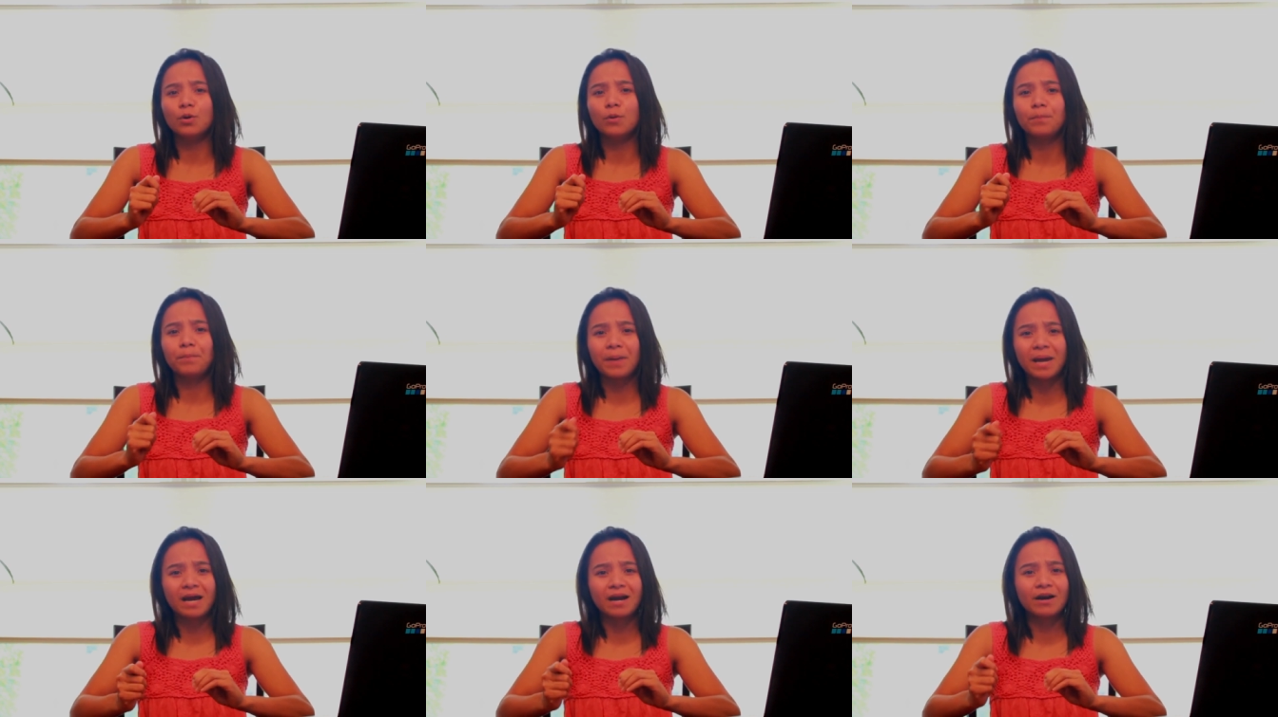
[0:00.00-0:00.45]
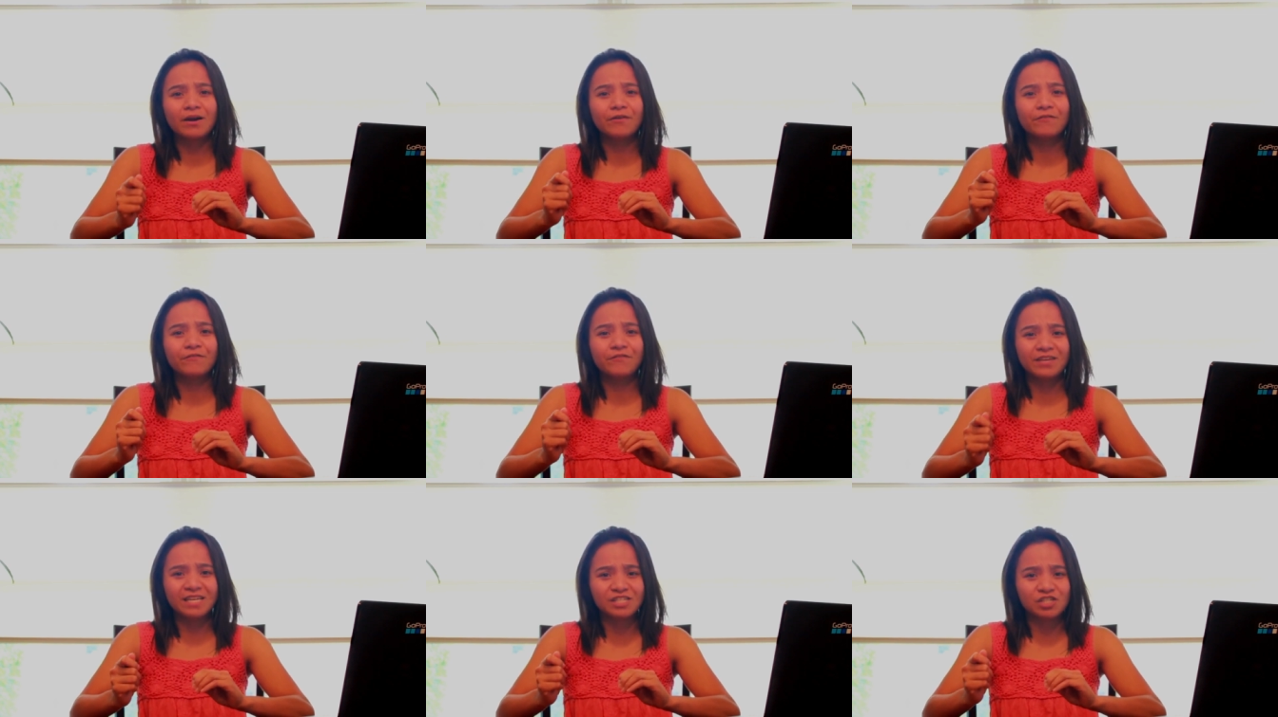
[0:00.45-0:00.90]
au
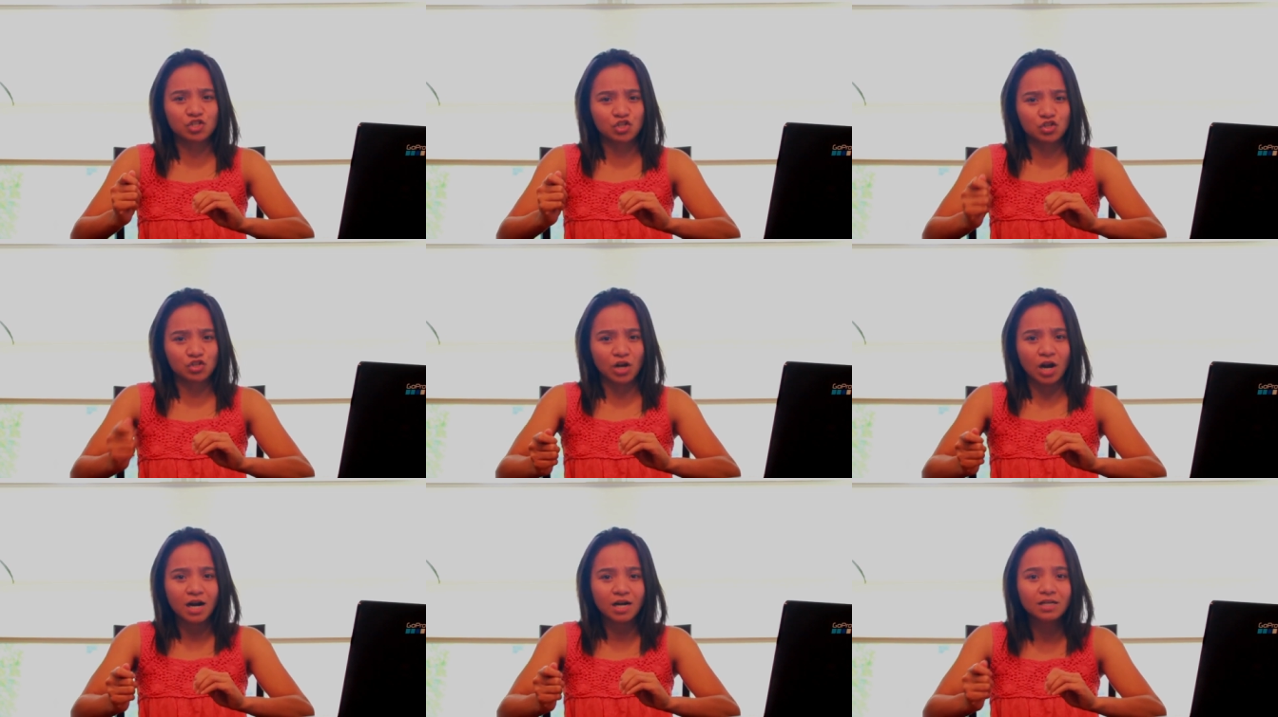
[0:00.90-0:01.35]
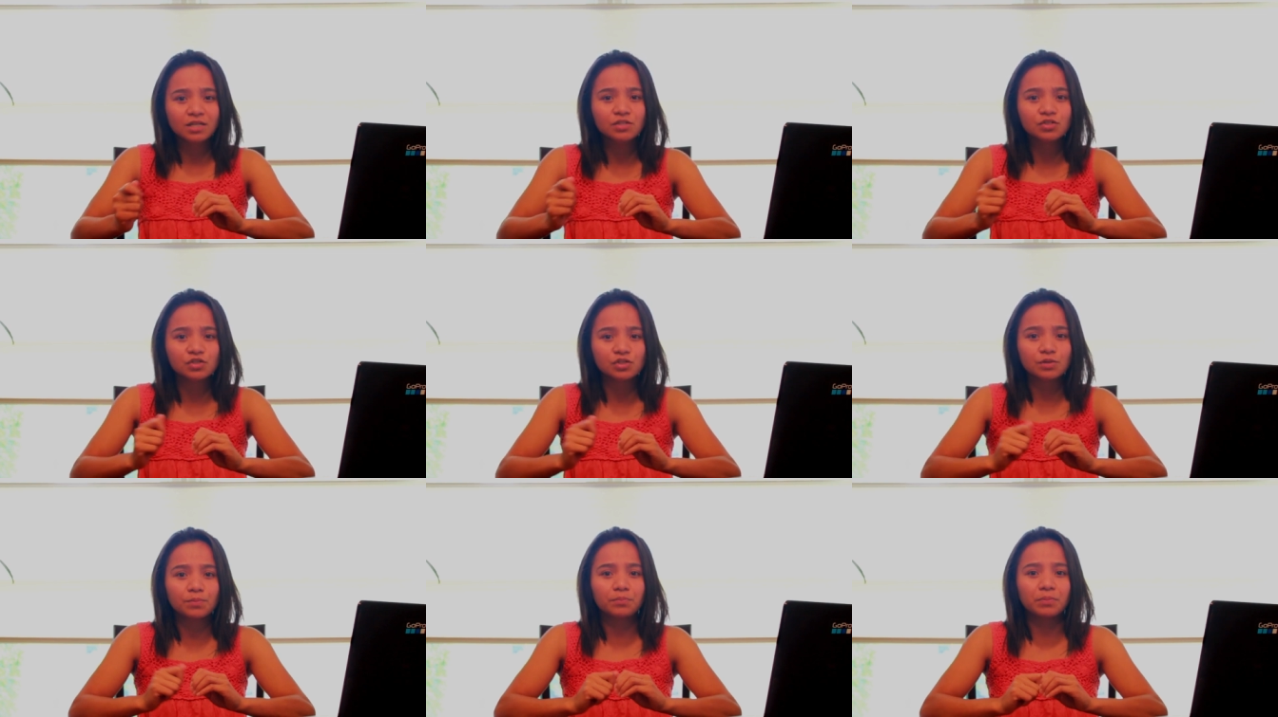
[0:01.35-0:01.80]
pair fee
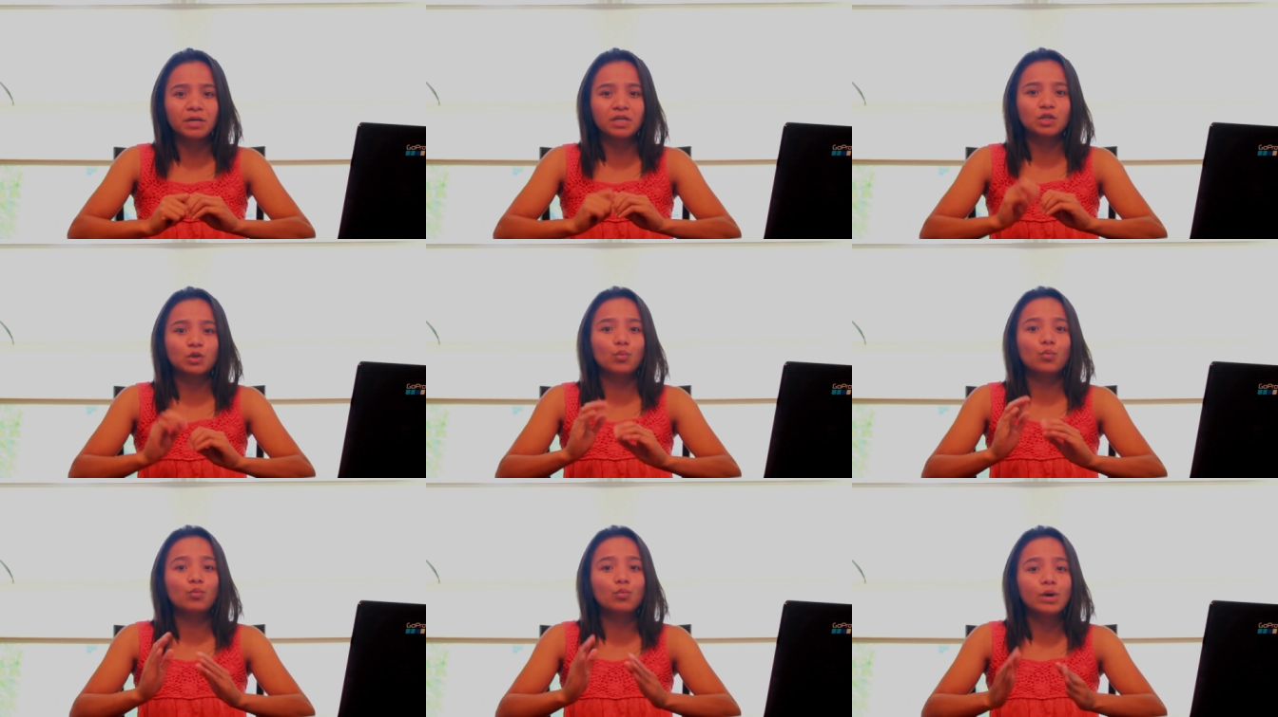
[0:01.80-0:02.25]
charge but